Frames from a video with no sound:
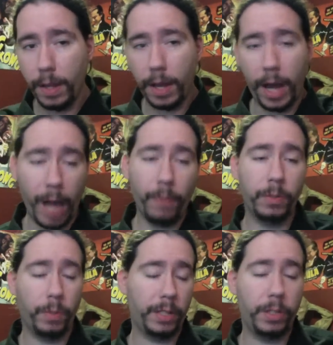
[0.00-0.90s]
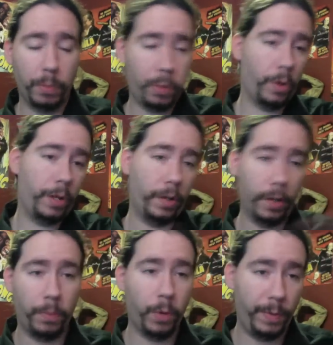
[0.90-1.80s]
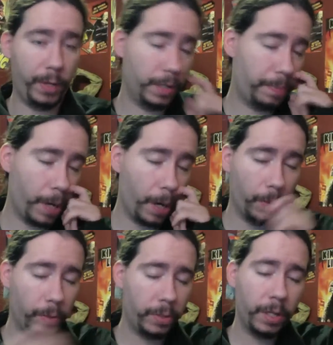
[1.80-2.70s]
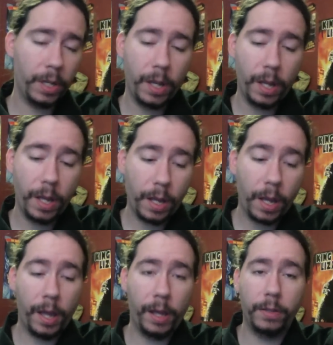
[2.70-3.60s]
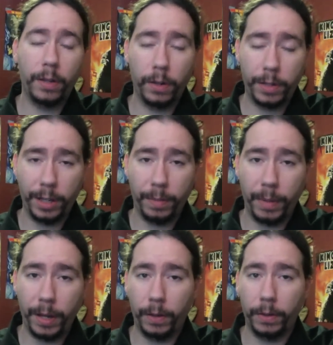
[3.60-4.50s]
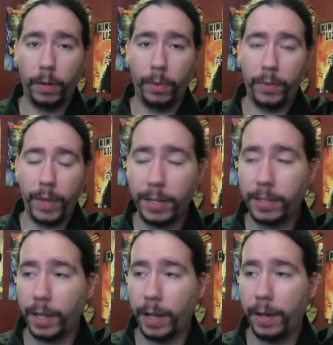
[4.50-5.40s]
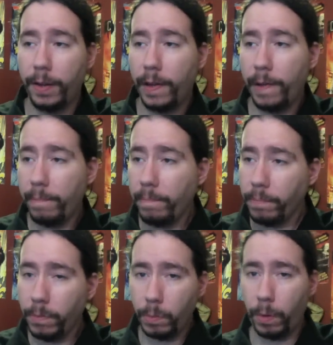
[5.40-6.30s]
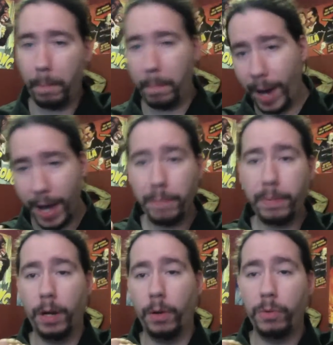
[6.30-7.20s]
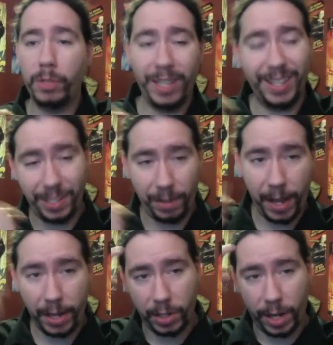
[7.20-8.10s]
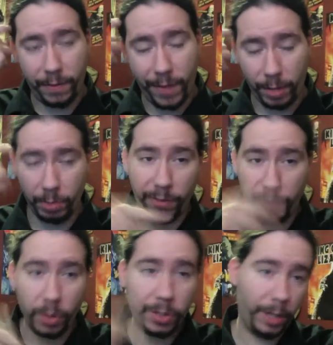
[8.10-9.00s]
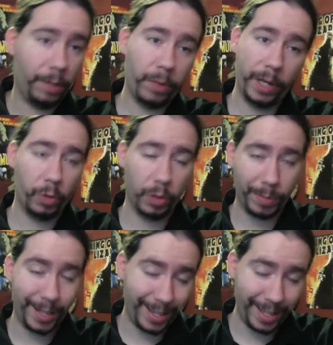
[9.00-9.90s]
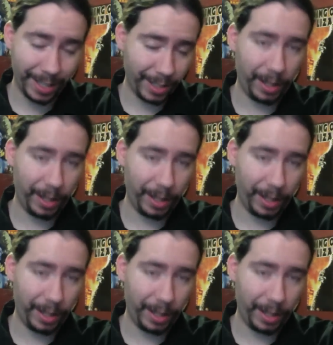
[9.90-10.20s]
I was, like I said, reporting on a previous post and talking about, what said. Well, my post hit /. In fact, it was the first thing on Plagiarism Day to hit /.